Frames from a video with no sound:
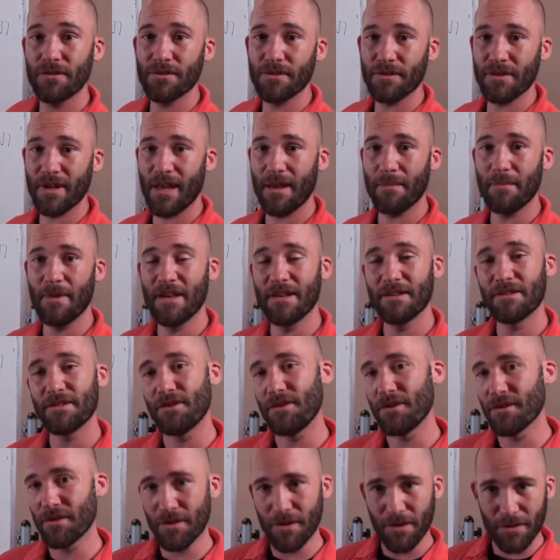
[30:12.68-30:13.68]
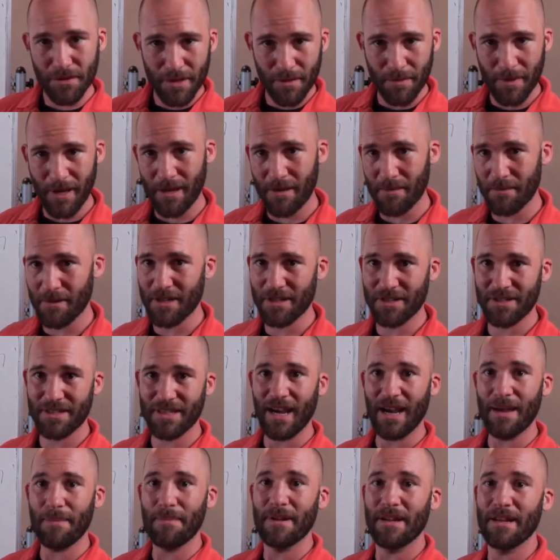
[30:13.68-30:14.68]
username is, you're used to being able to just
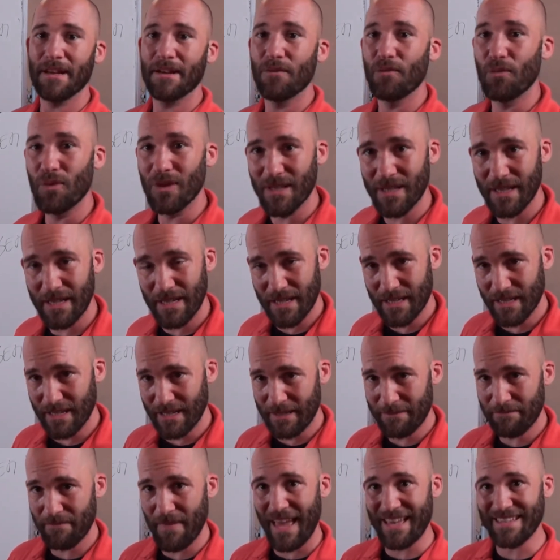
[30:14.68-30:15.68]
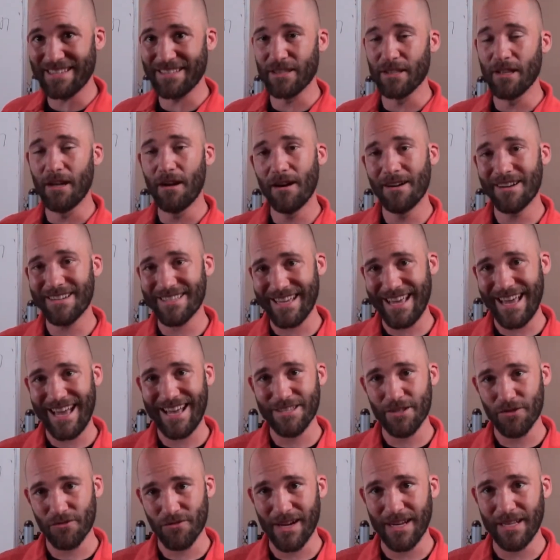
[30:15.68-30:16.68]
type it in willy-nilly as long as it
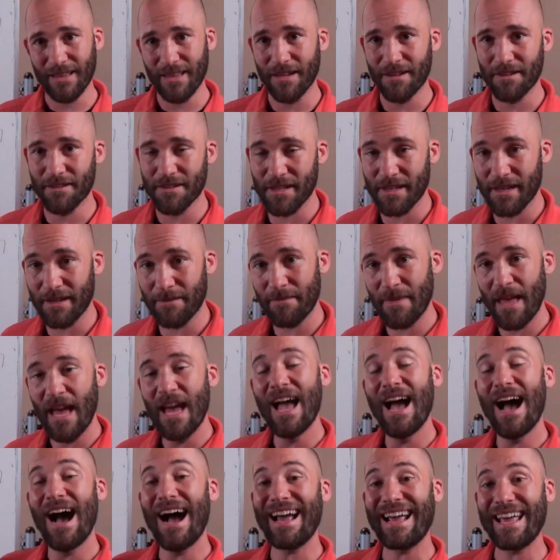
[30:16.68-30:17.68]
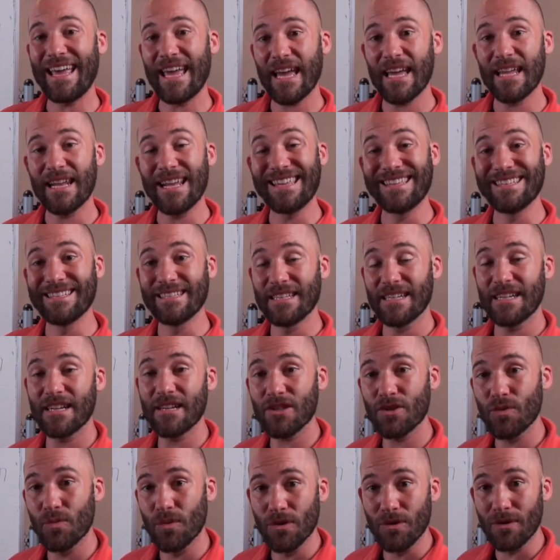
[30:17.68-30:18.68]
has the right letters in it. Again, in the
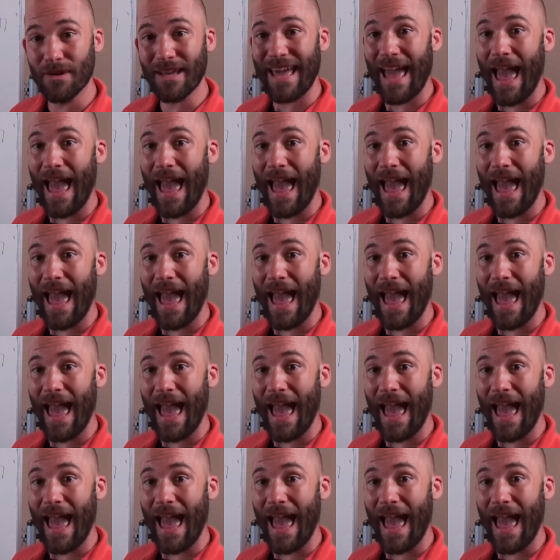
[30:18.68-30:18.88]
Linux world,